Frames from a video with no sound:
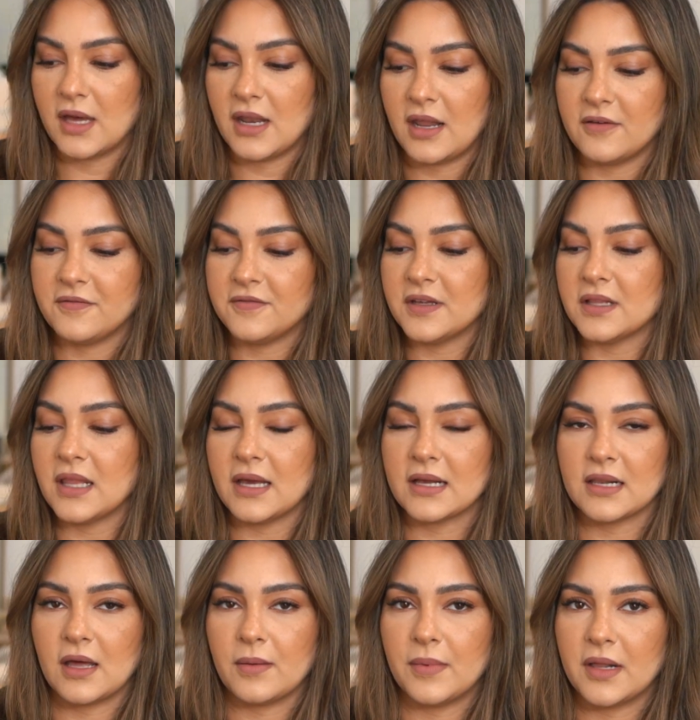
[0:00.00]
And I feel like
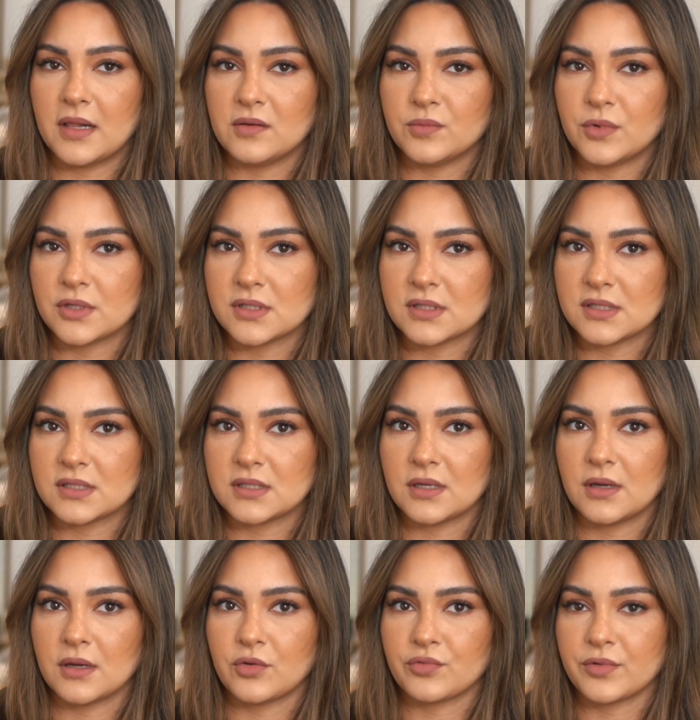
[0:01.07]
La Belle was
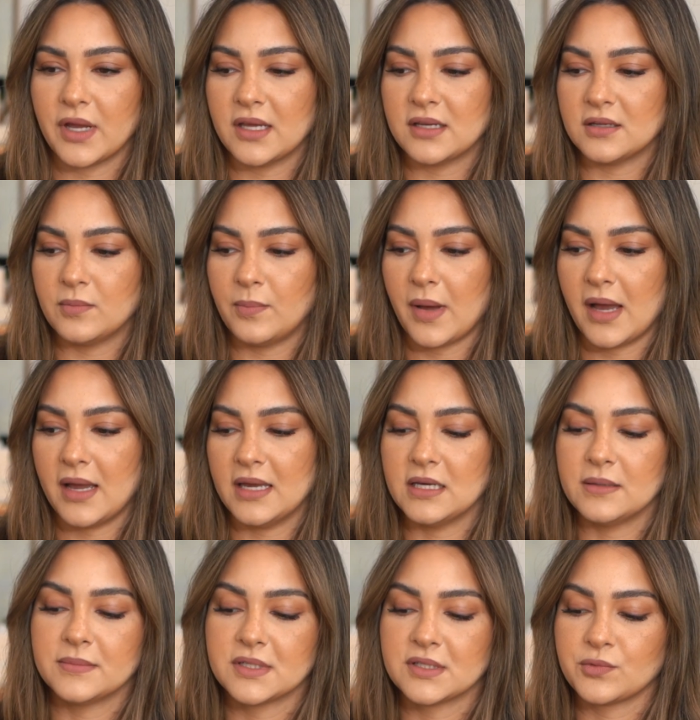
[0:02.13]
created by
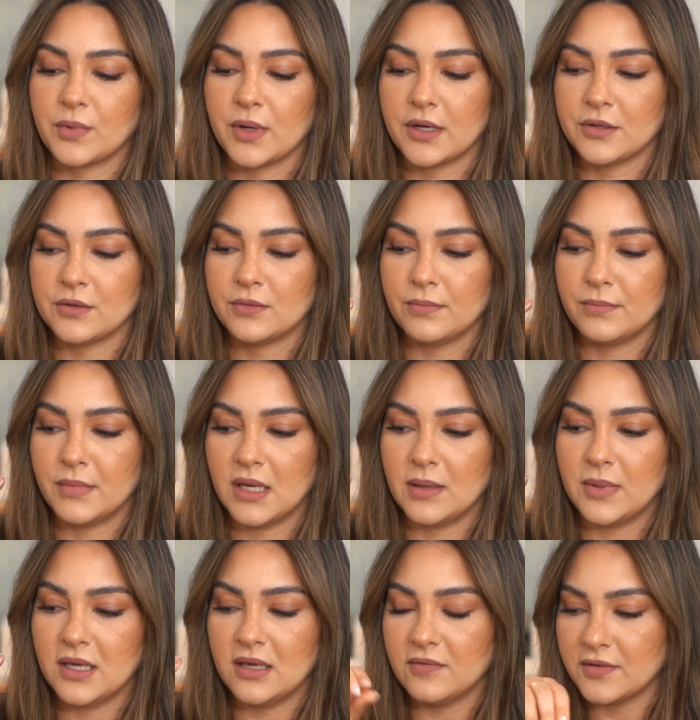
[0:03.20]
him as well, maybe
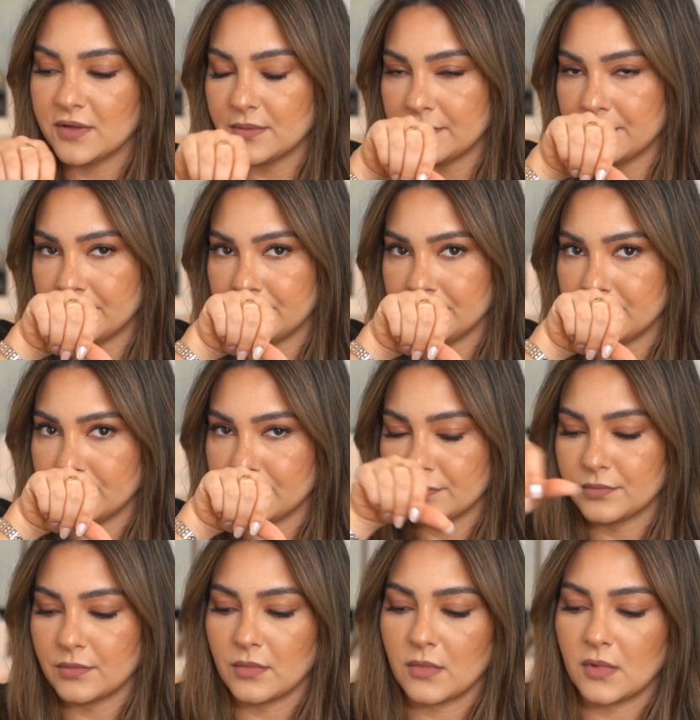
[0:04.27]
even
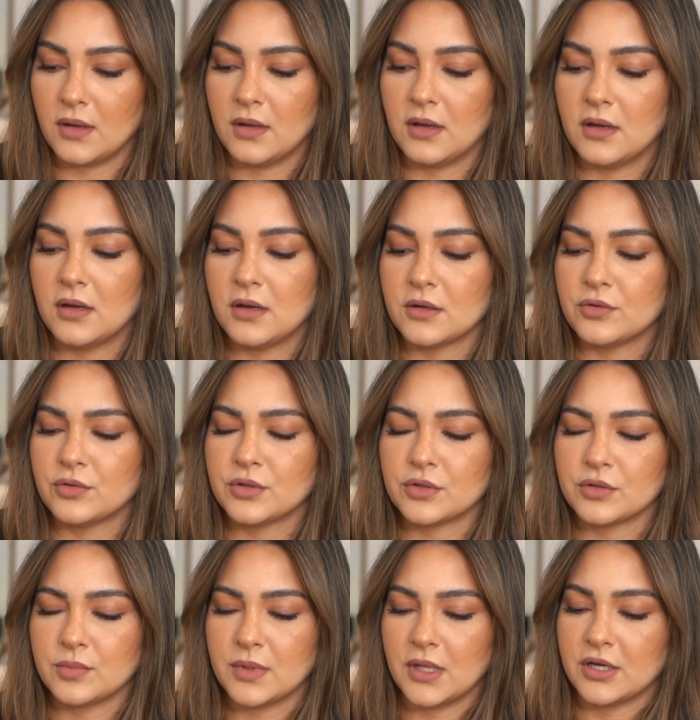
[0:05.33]
Good
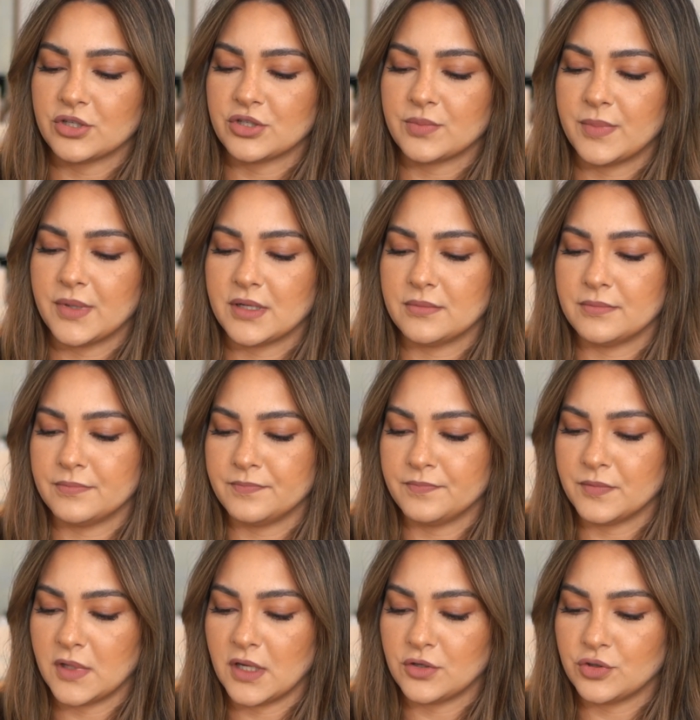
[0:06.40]
Girl Blush, but
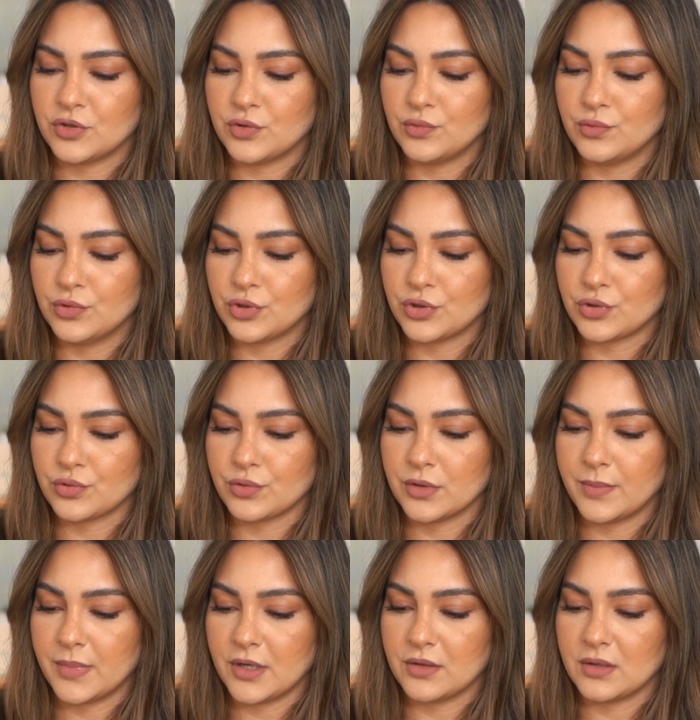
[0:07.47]
I'm not too sure
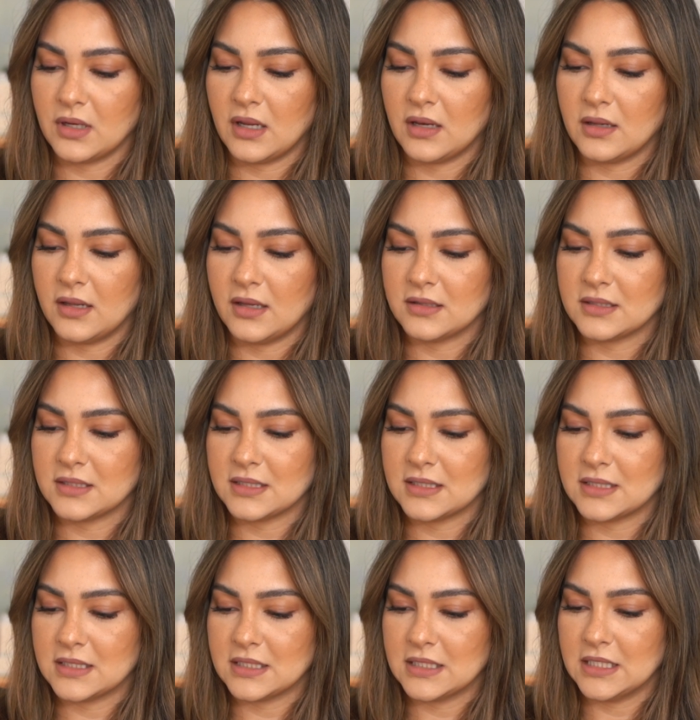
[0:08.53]
about it. Let's
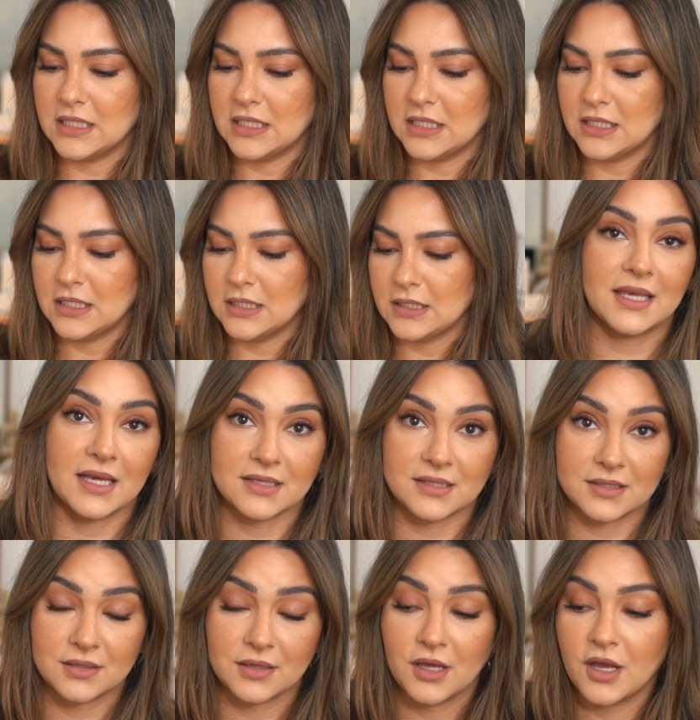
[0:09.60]
see.
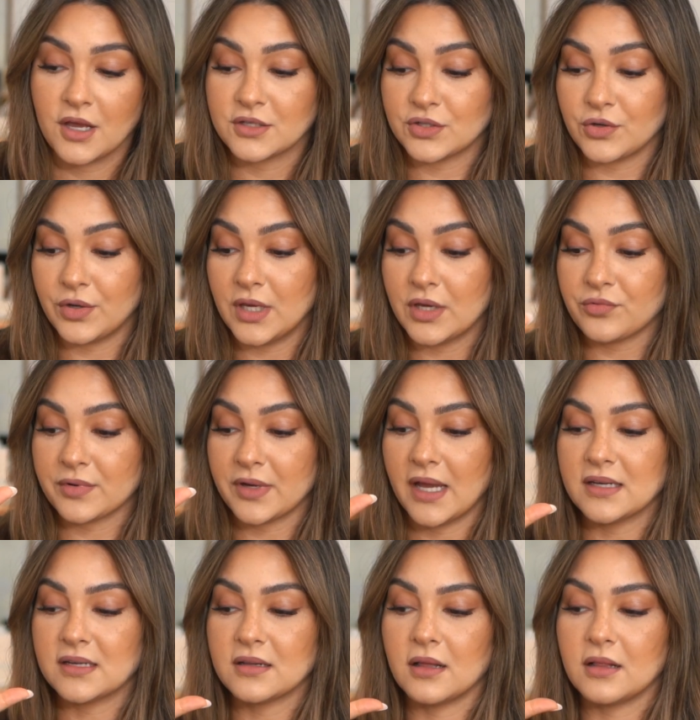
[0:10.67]
Yes, so he
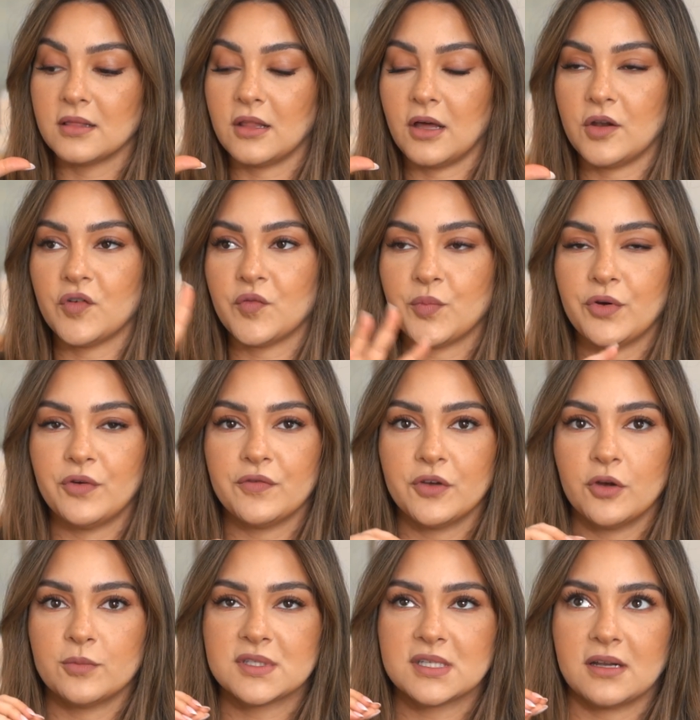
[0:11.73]
created a lot of
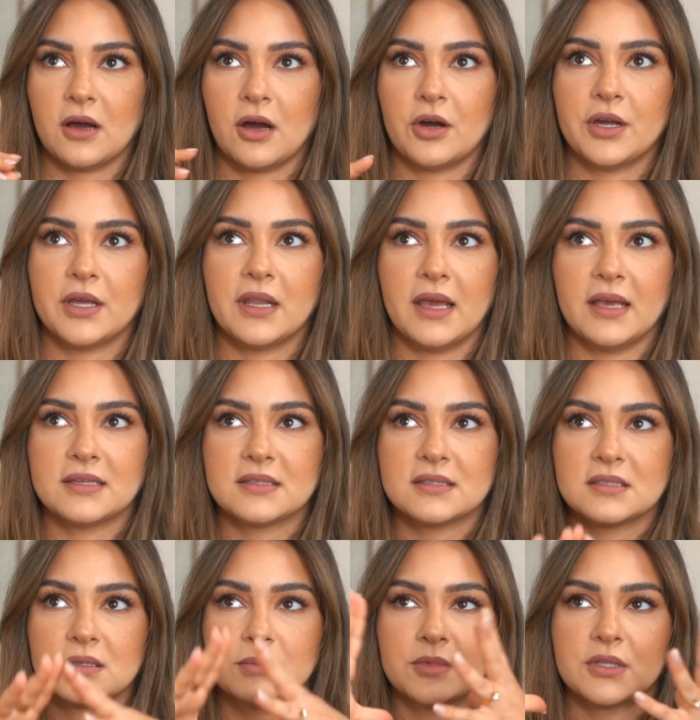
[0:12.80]
perfumes that are in a
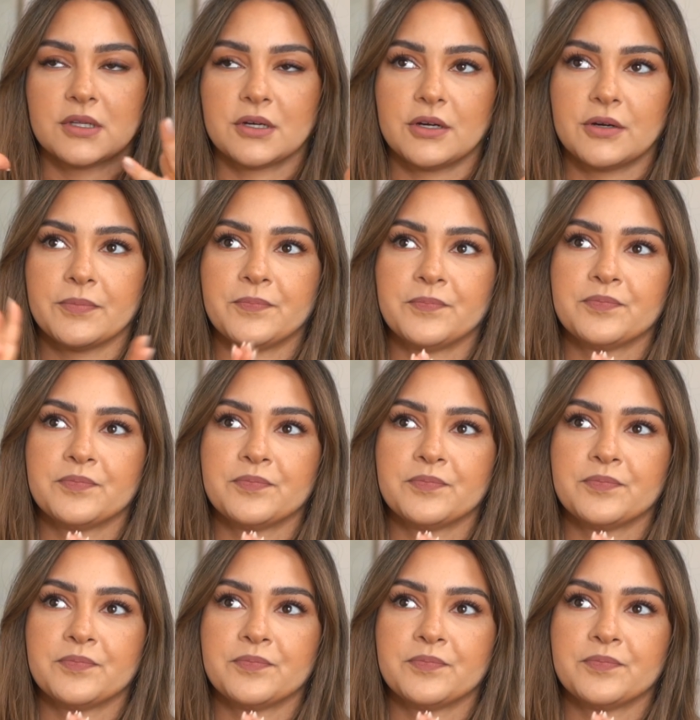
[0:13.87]
similar